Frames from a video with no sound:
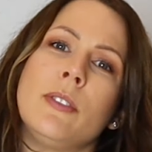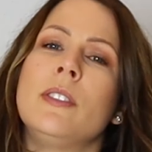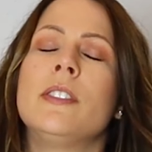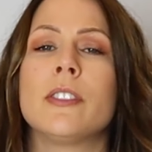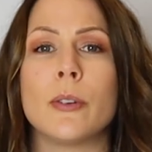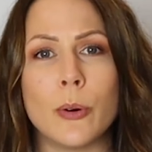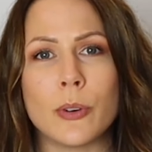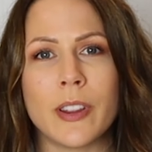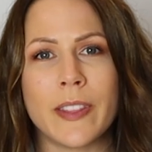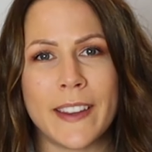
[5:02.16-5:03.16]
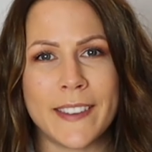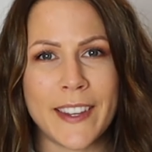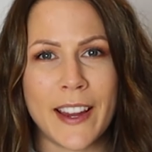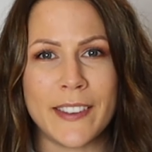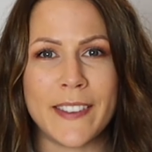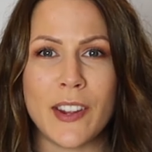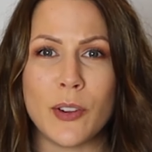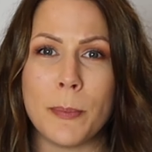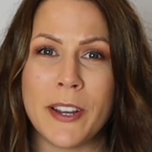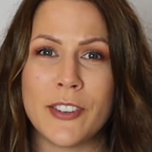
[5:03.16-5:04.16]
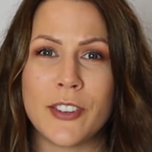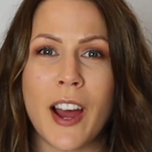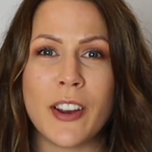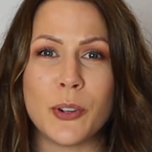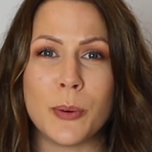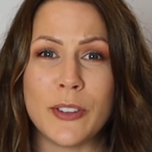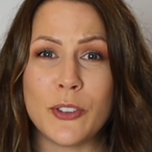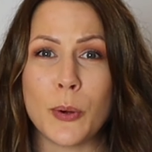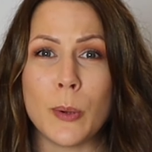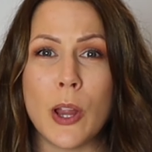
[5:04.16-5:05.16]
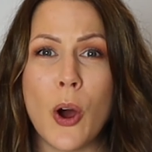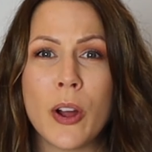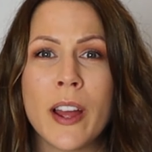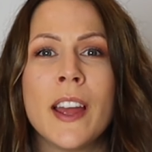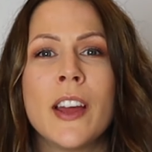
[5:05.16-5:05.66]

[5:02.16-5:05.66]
in your SEO audit that says that your meta title is too long.